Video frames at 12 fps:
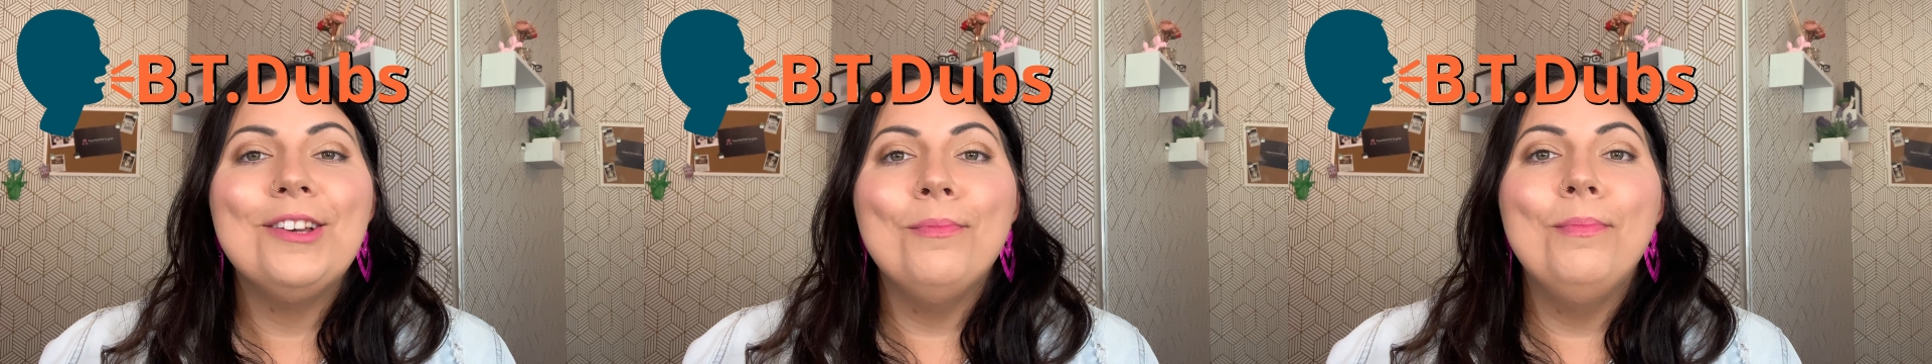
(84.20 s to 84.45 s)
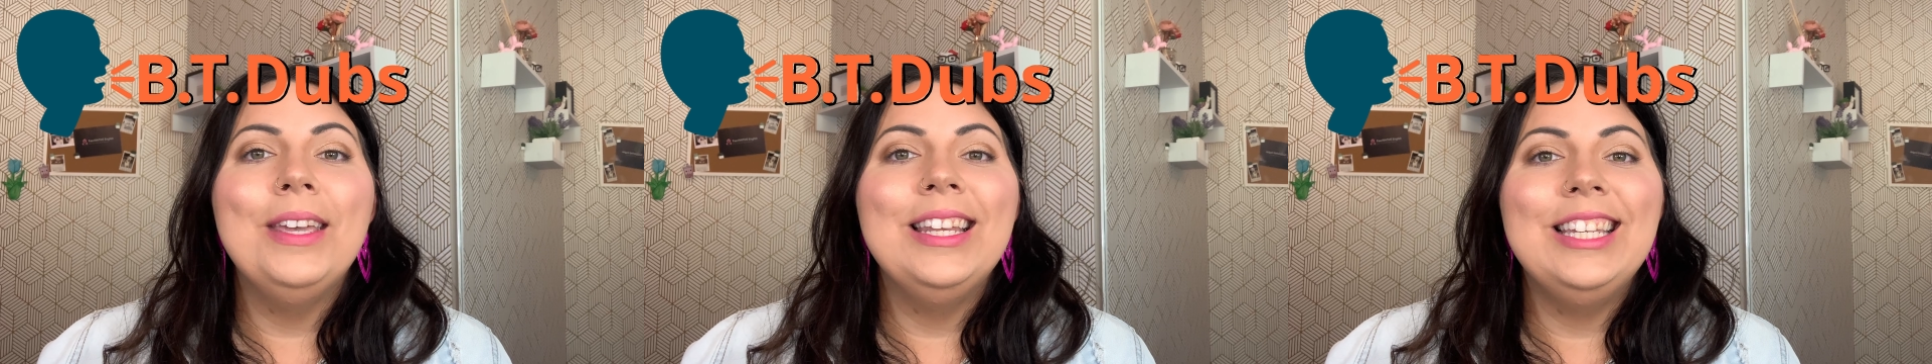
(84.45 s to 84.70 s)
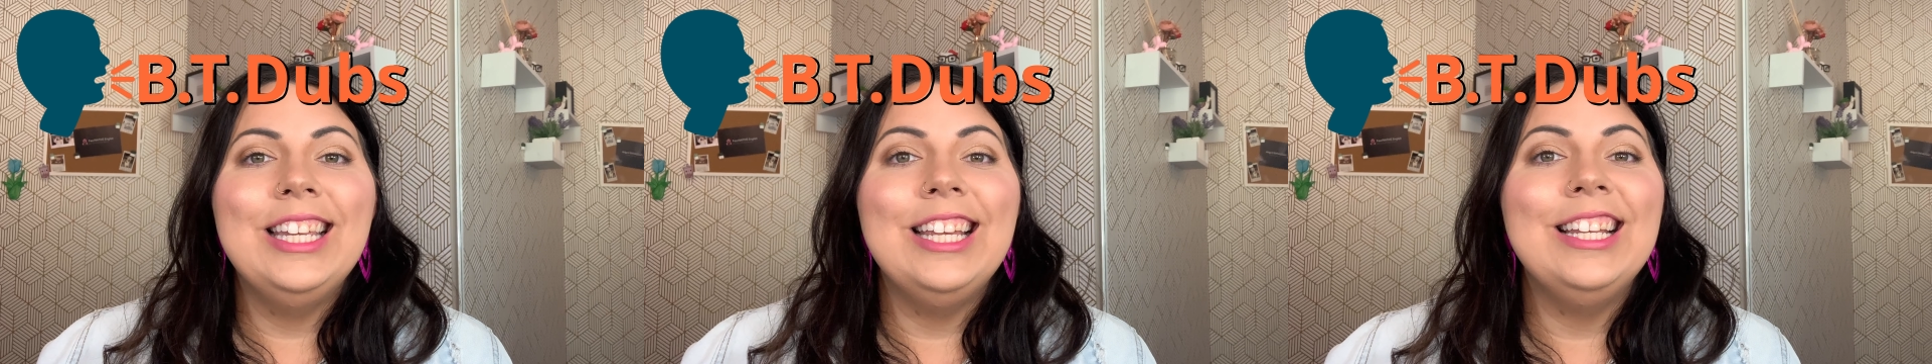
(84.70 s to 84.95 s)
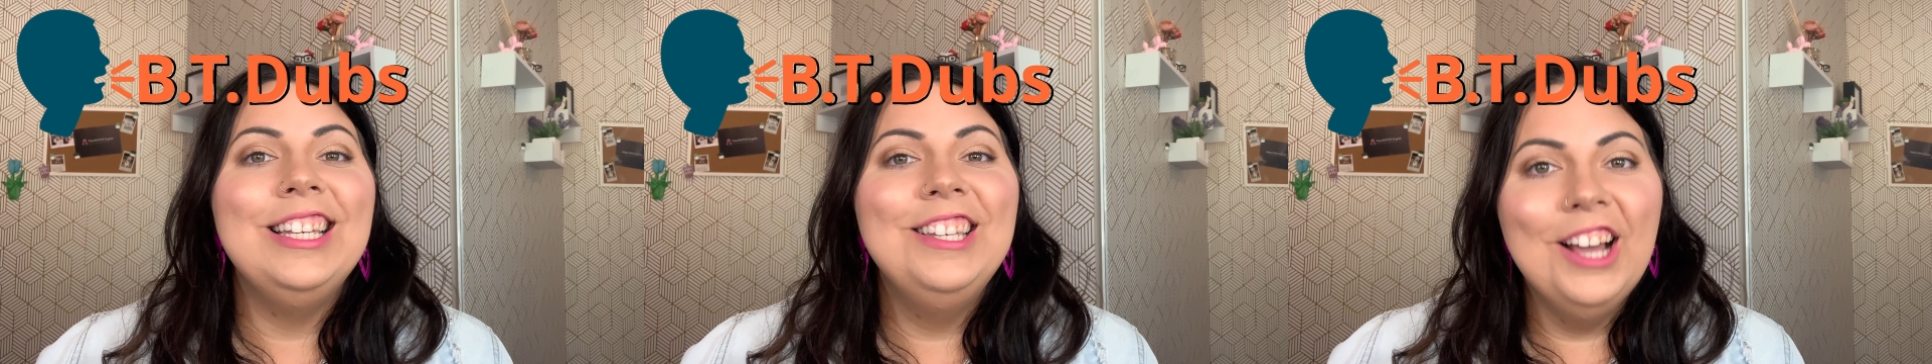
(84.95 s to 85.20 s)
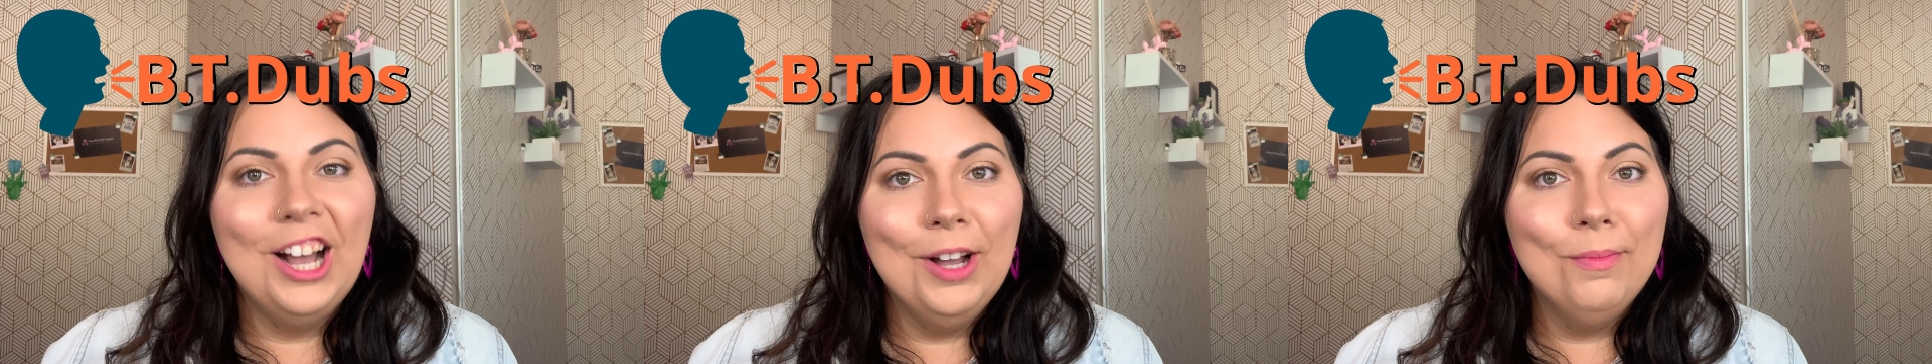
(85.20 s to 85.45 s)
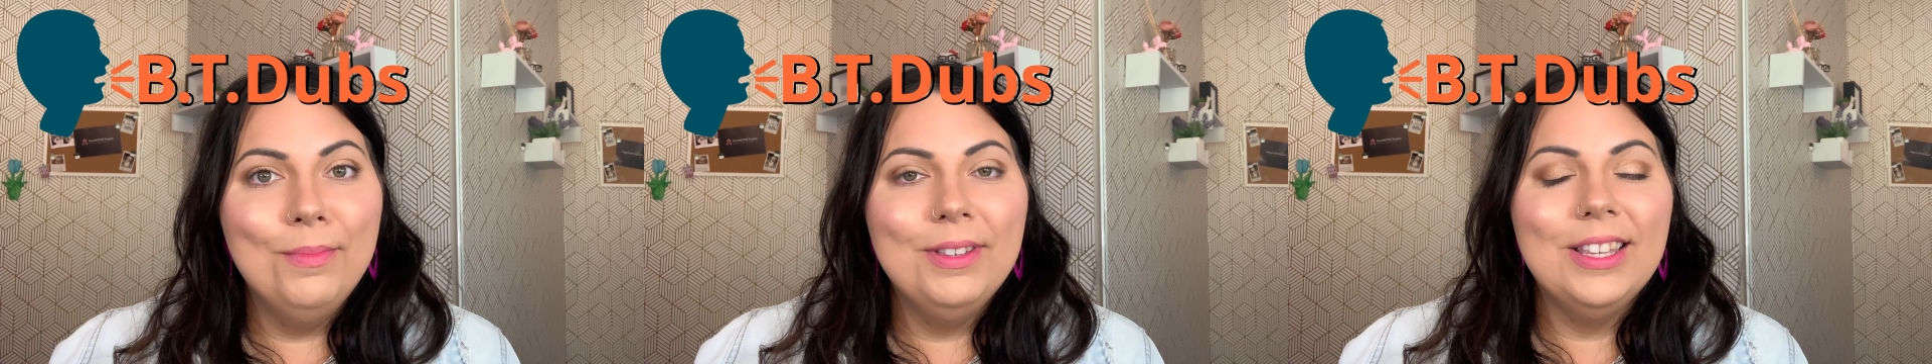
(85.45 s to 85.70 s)

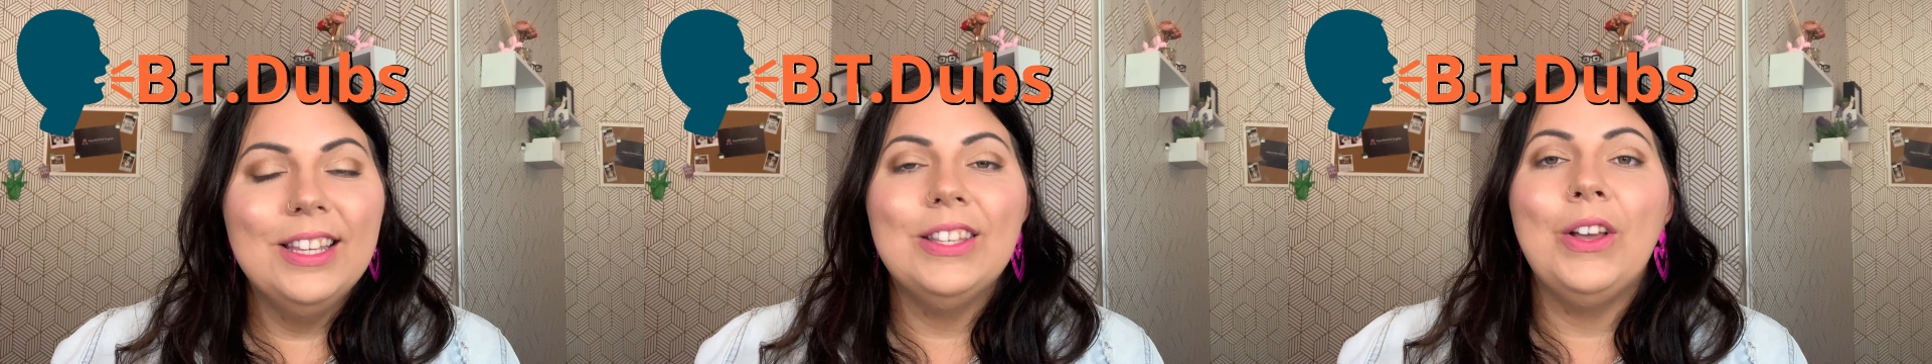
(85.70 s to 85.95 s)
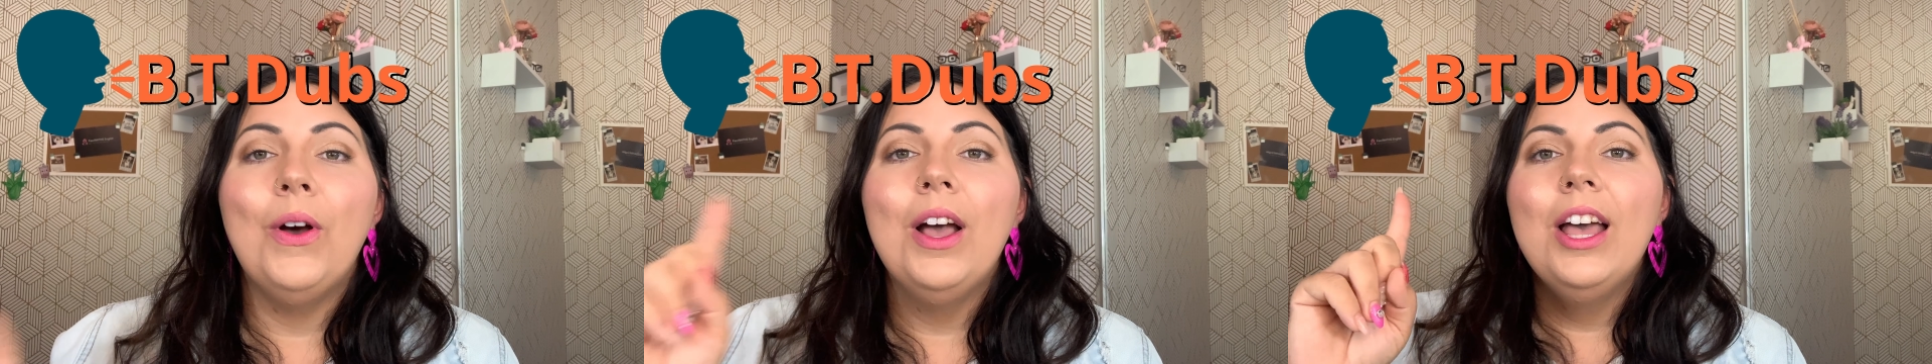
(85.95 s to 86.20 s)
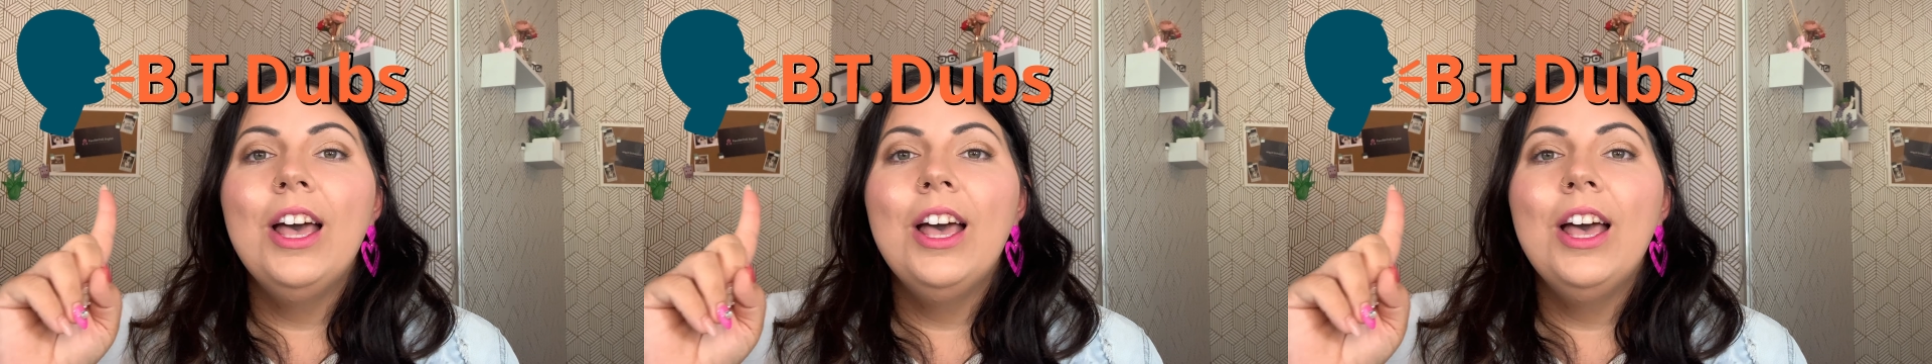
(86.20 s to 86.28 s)
BTDubs. So